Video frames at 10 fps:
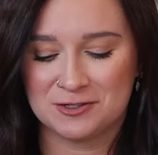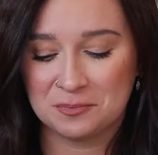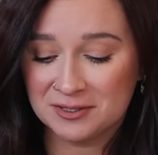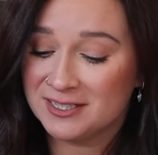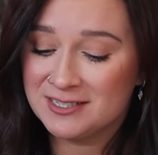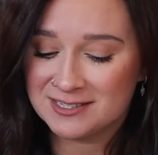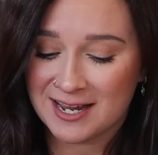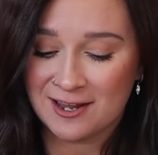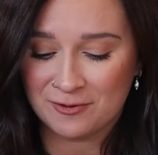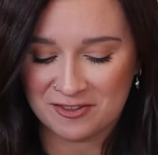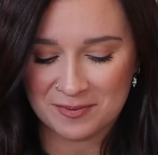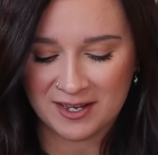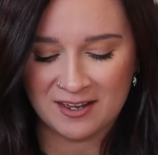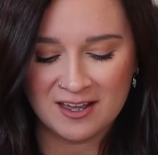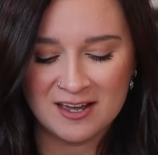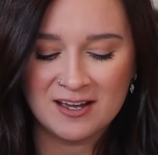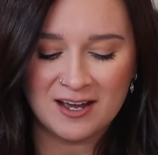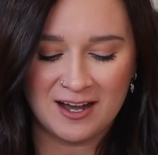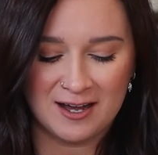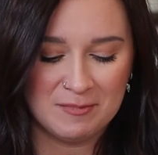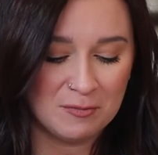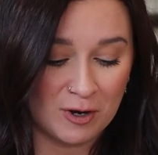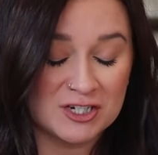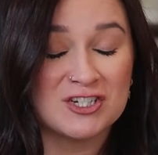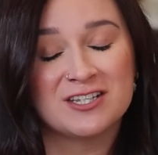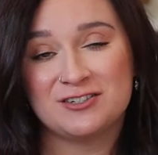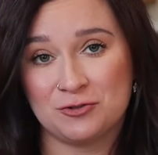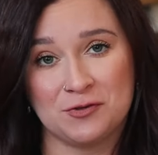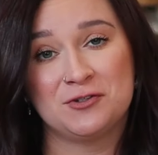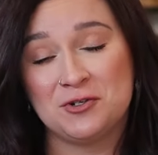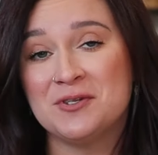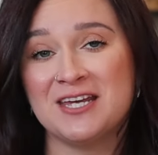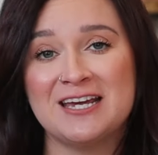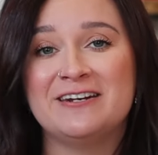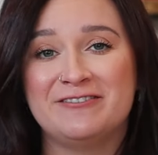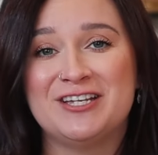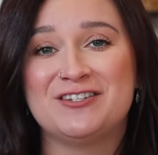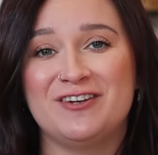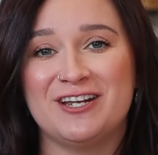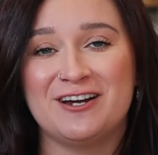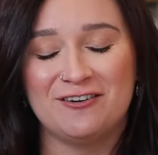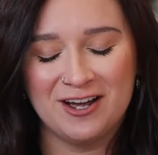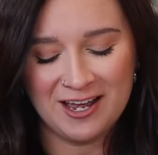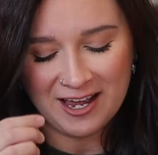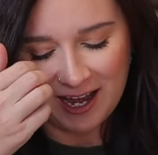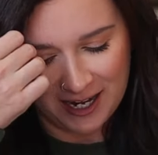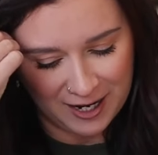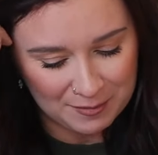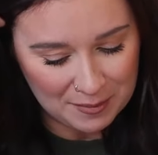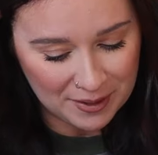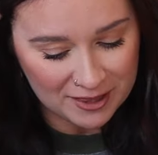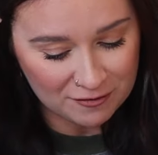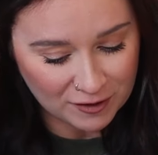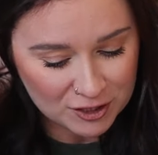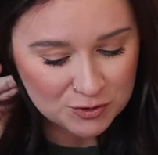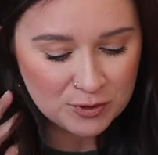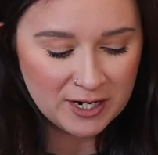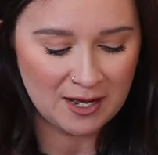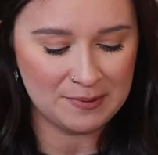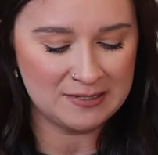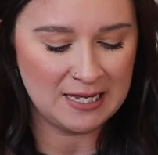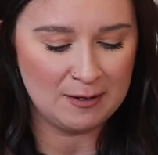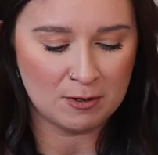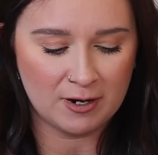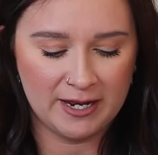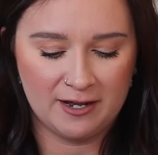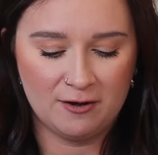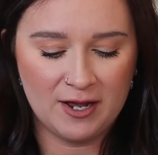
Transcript: So please stay with me um, and watch the, to the end of this video. Um, but the first one up is Amaretto.